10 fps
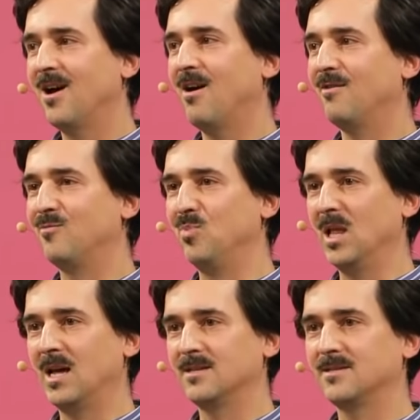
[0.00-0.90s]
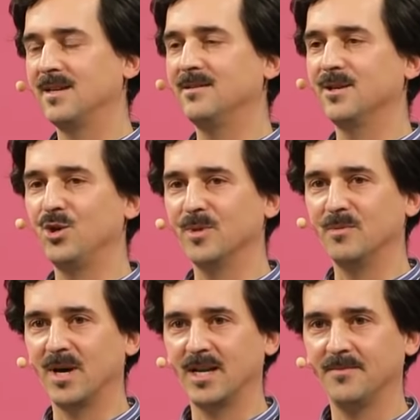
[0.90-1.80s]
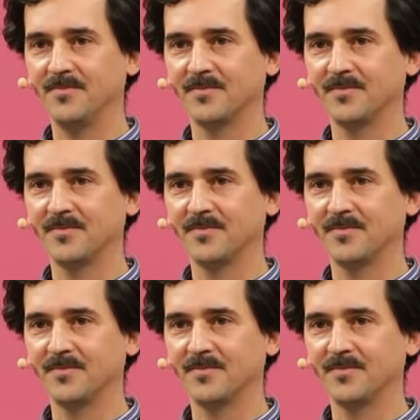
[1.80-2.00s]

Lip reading: of blood in the human body.